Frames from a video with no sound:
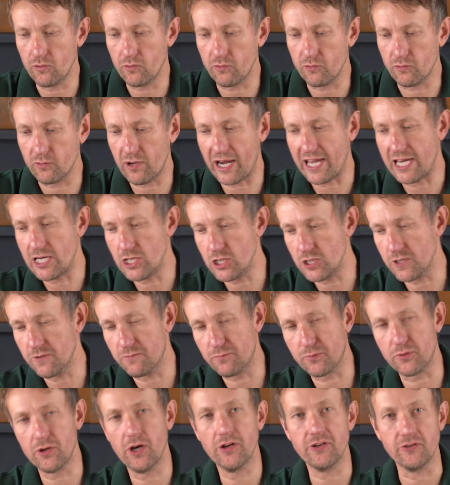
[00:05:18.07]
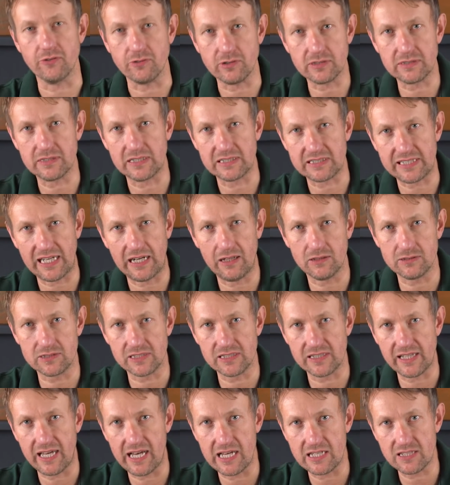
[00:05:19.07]
range of products to sell
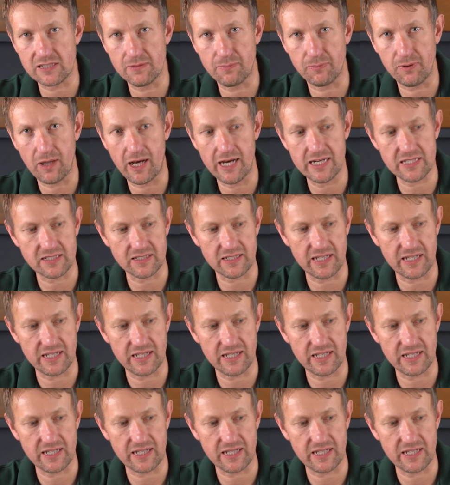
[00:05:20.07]
to their suppliers